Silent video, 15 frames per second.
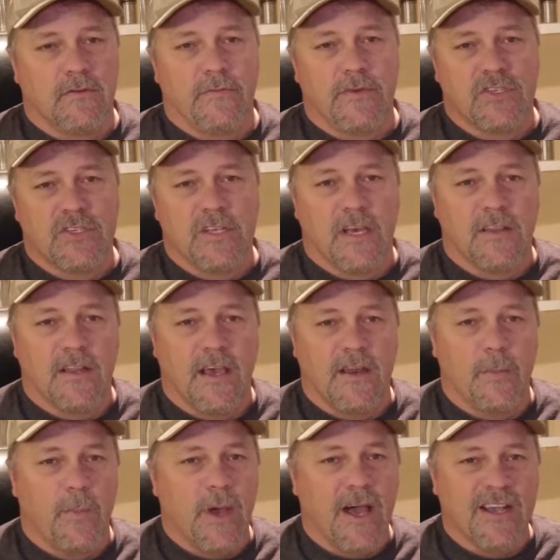fishing
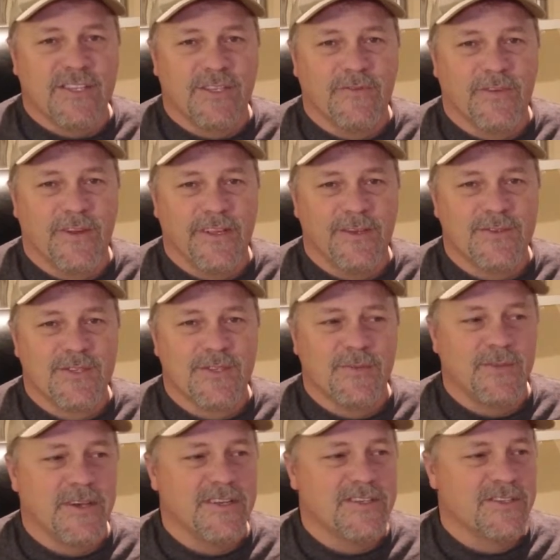online unboxing video so
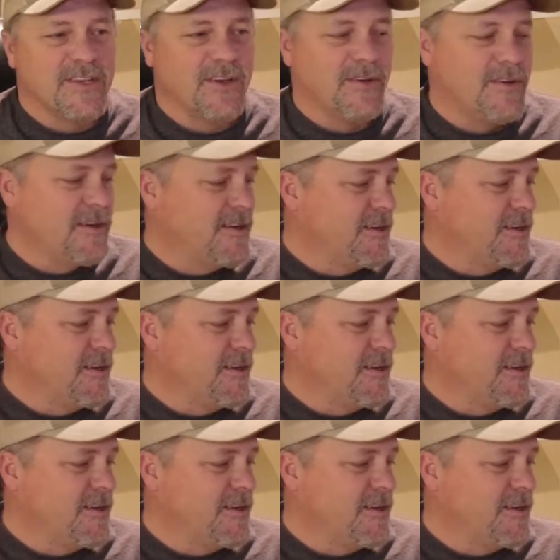much, so